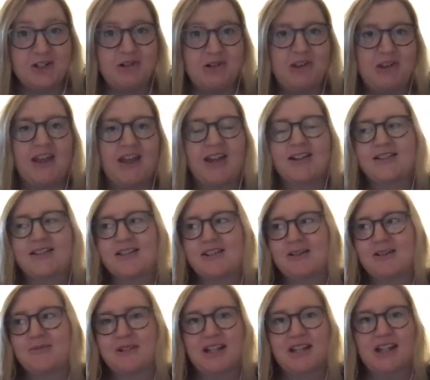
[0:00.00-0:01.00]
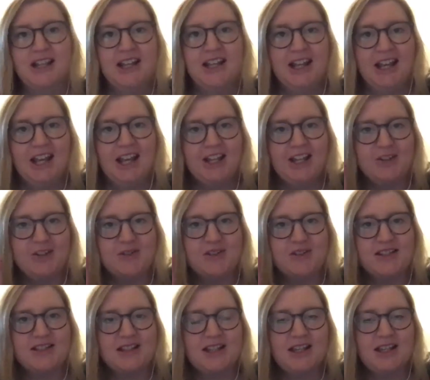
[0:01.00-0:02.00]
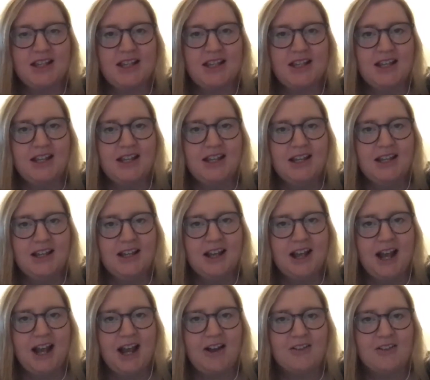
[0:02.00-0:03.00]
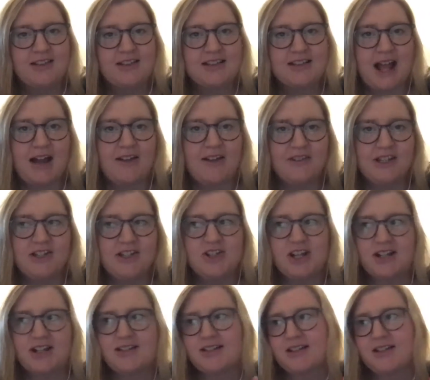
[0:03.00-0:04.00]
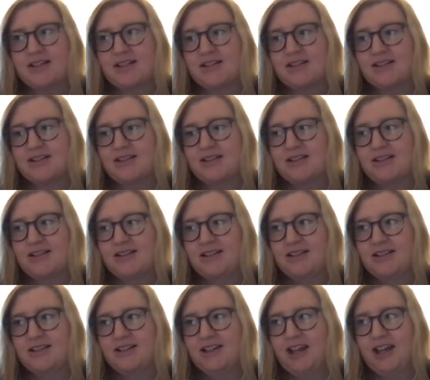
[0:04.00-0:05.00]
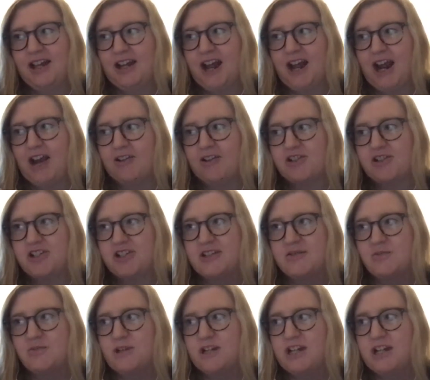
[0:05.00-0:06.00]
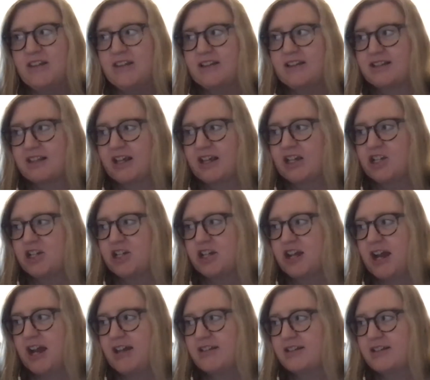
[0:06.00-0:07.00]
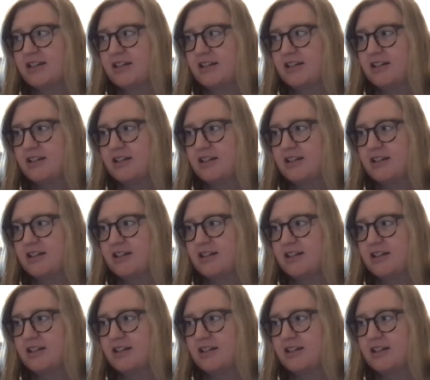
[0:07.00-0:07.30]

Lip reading: in the excerpt. And you see how savvy Jess is and how she's reading this. Like, she hasn't